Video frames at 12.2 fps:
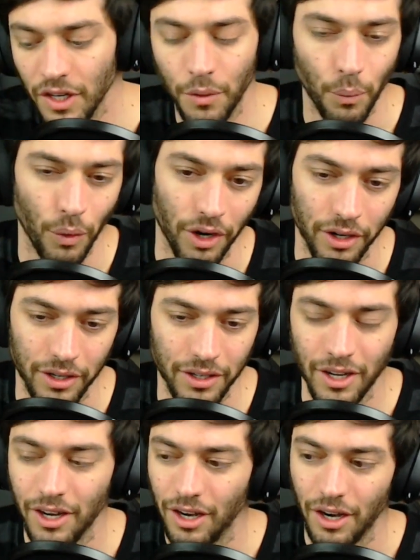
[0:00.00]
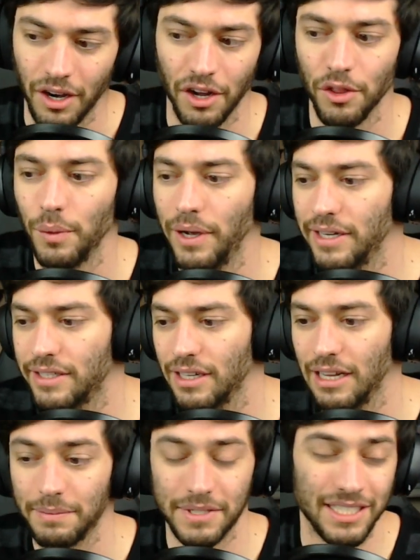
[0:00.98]
work all the way
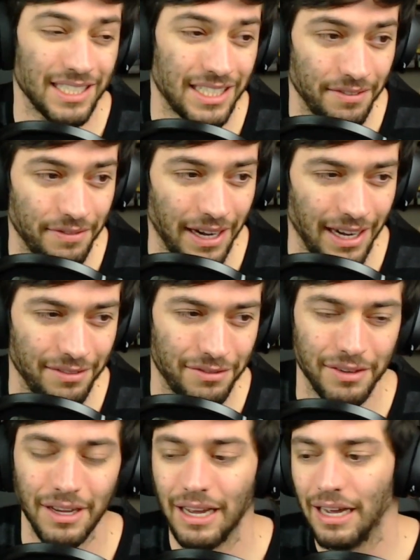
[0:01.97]
until I'm 65,